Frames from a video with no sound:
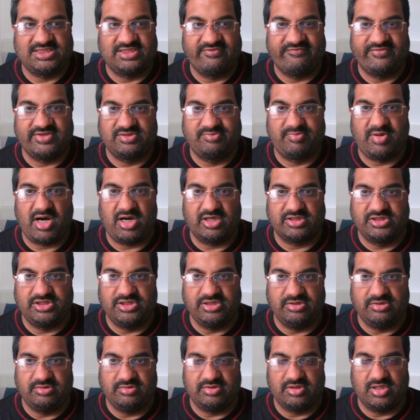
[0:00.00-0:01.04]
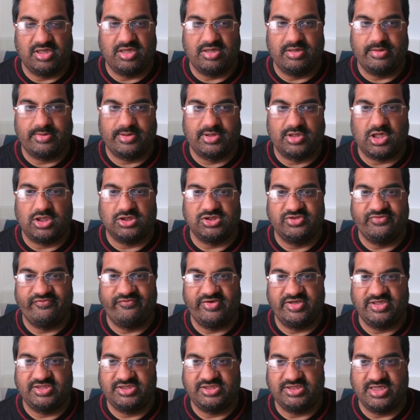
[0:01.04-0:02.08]
of Us Part Two
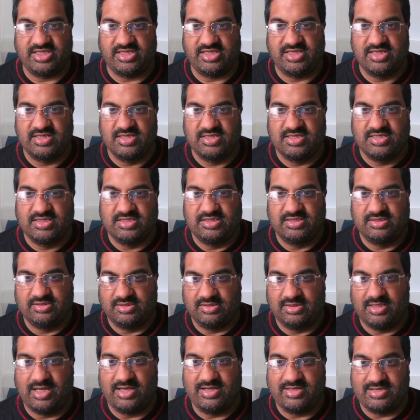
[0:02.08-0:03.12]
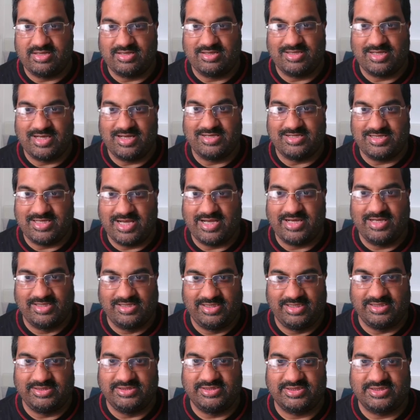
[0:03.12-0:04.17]
controversy, and yeah,
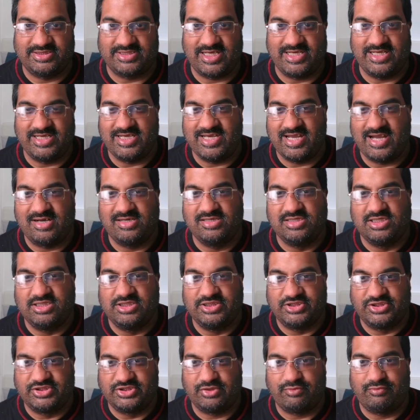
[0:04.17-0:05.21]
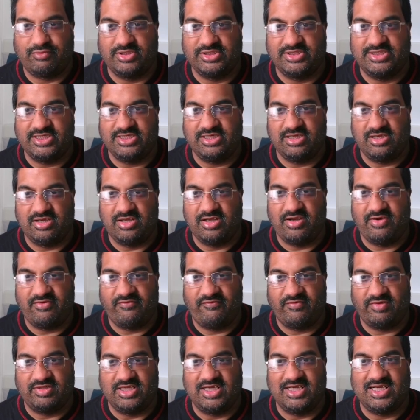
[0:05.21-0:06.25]
it does say here someone didn't learn
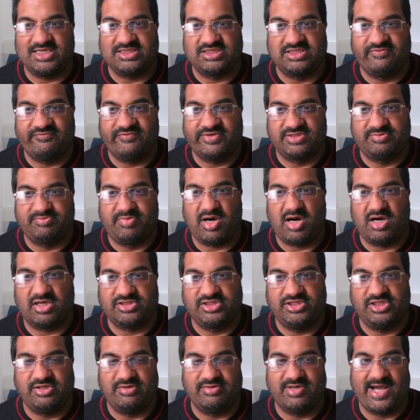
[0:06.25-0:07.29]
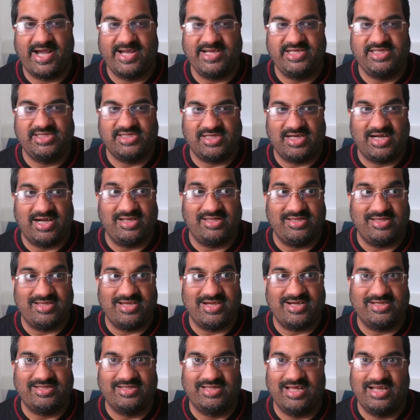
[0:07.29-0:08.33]
from the Last of Us Part Two hate, and
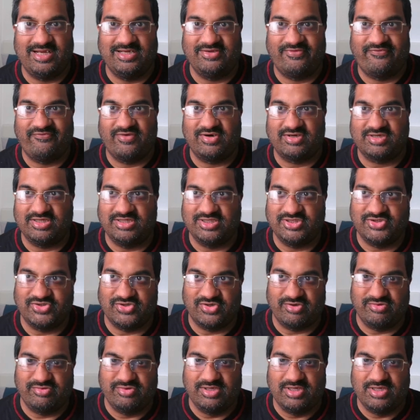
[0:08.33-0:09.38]
yeah, that is fucking true.